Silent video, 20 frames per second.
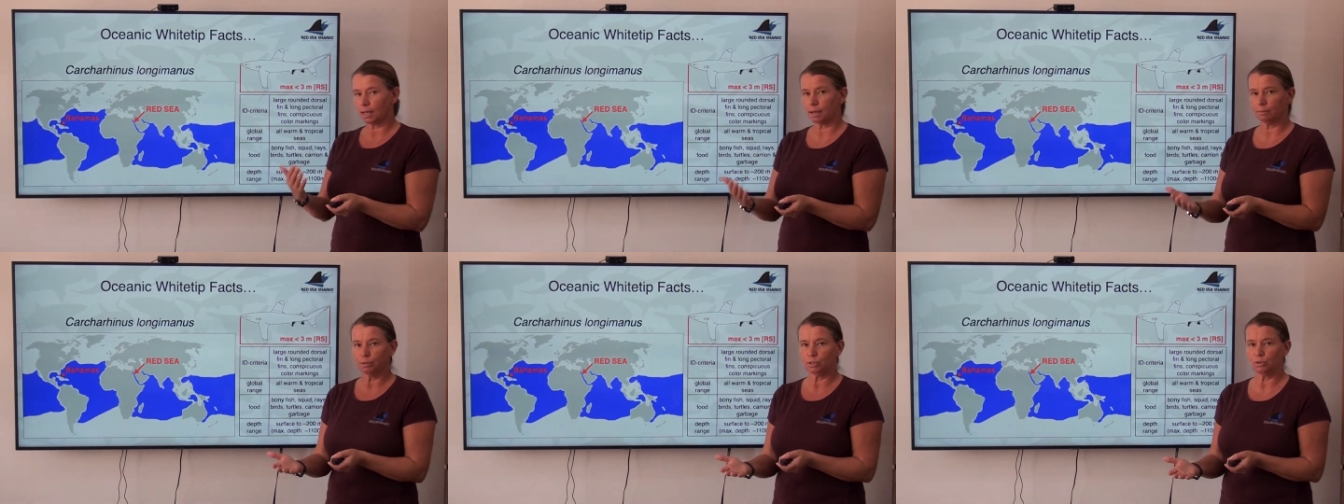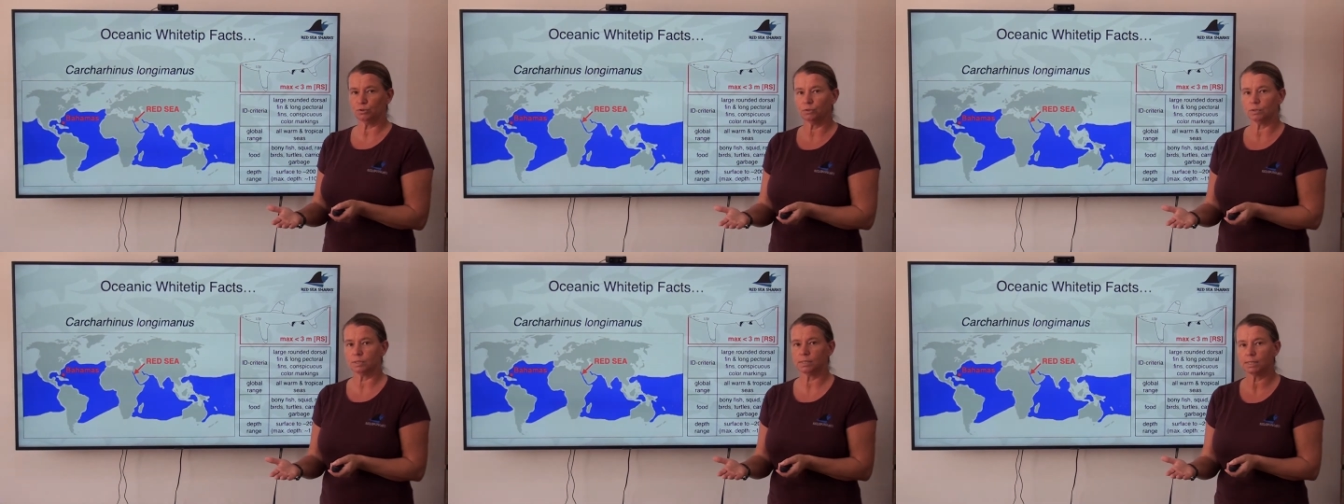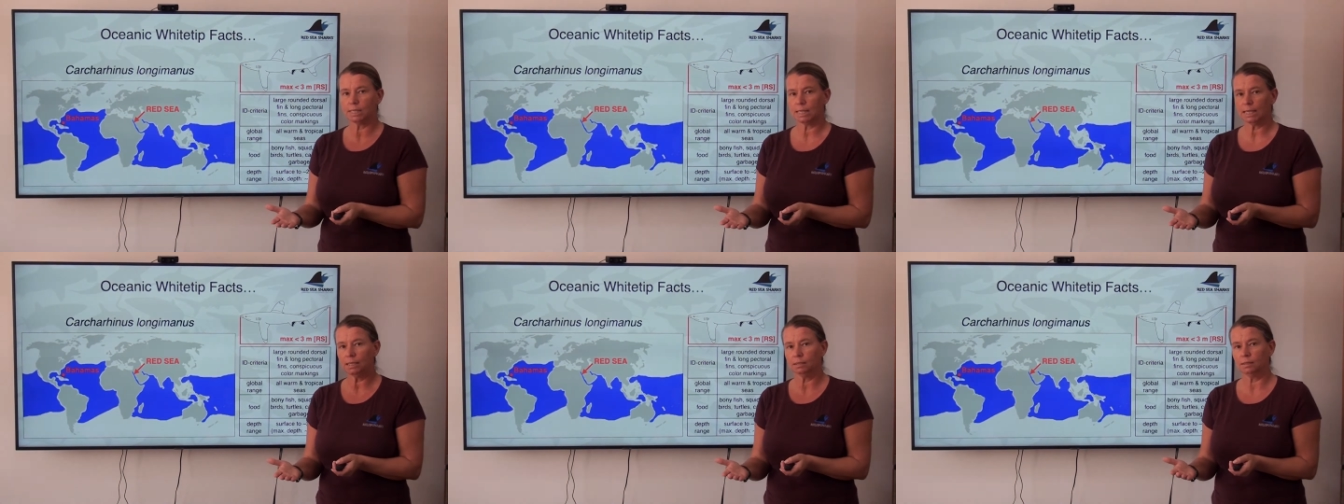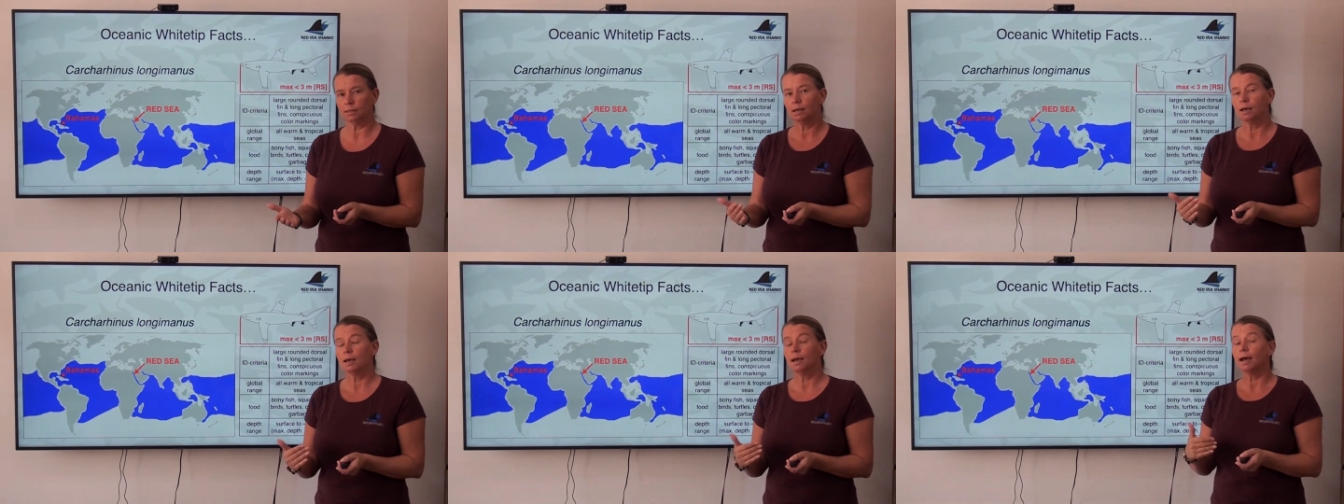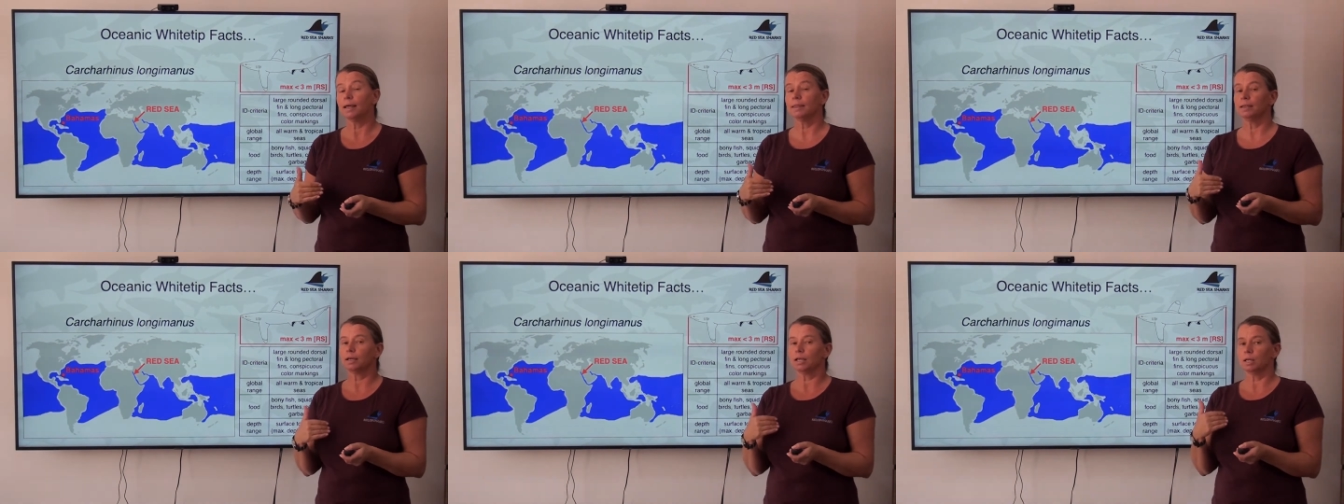coming to the scene
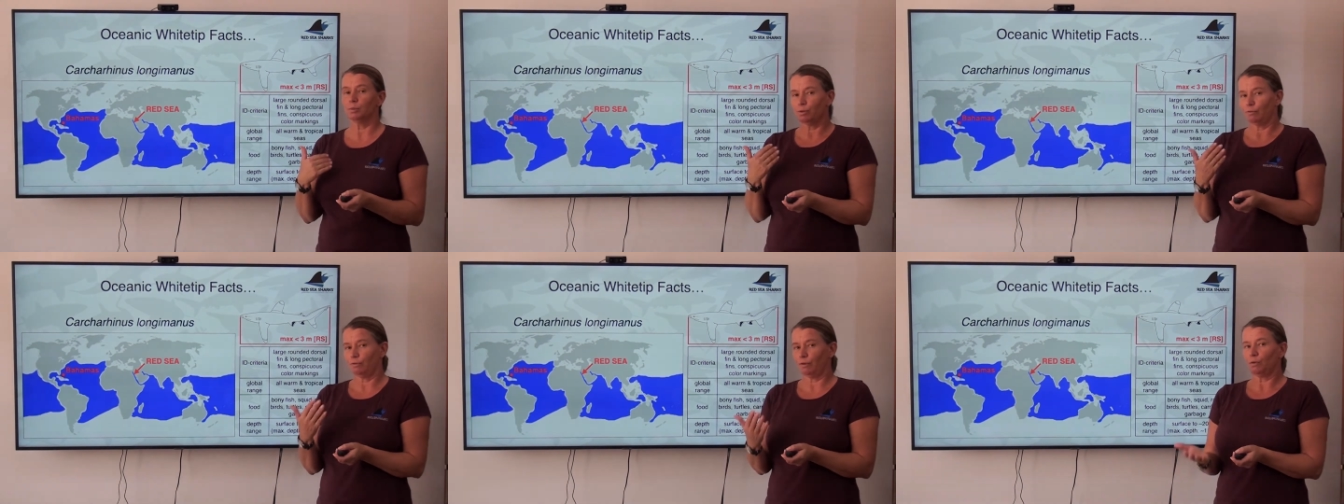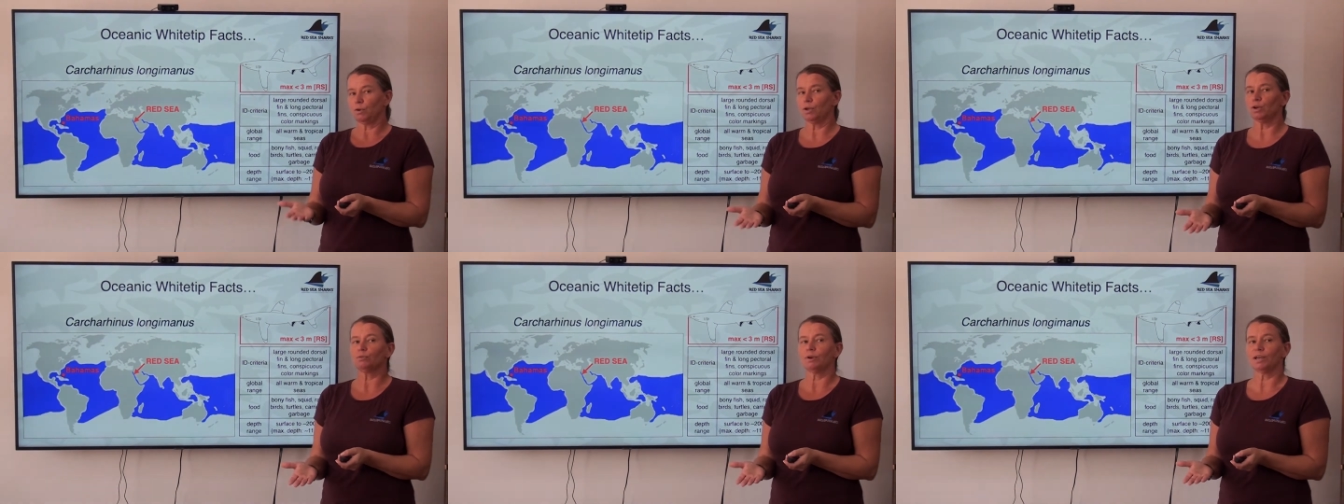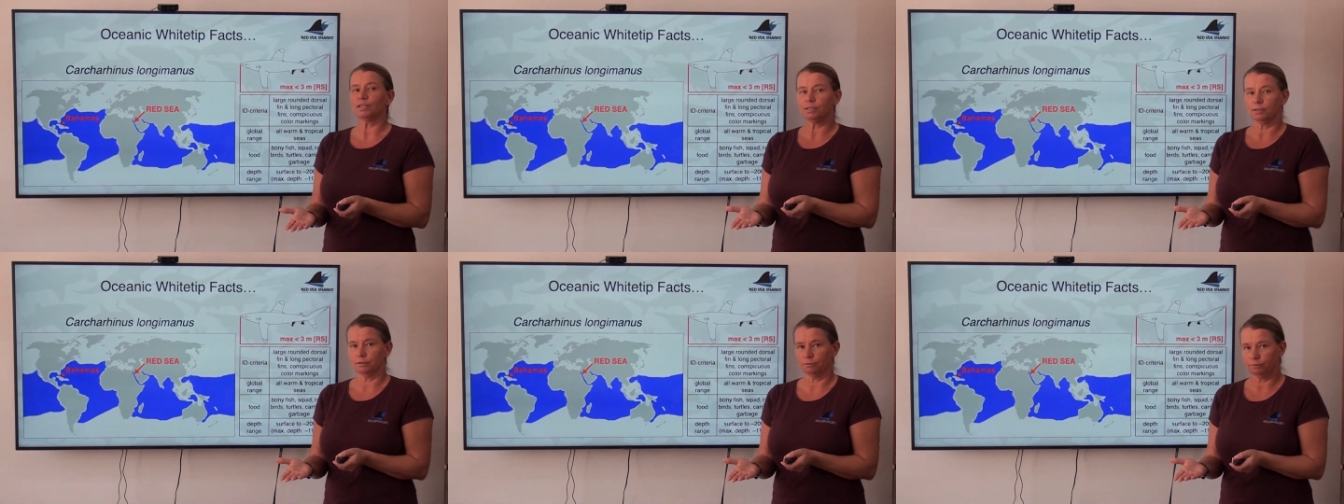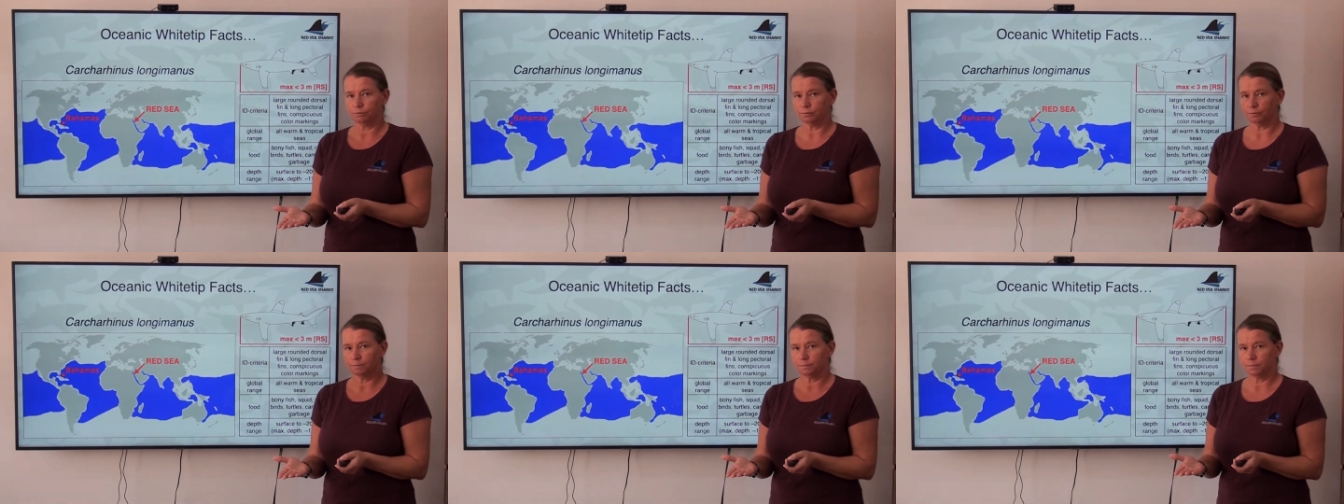and they're going to be very aggressive.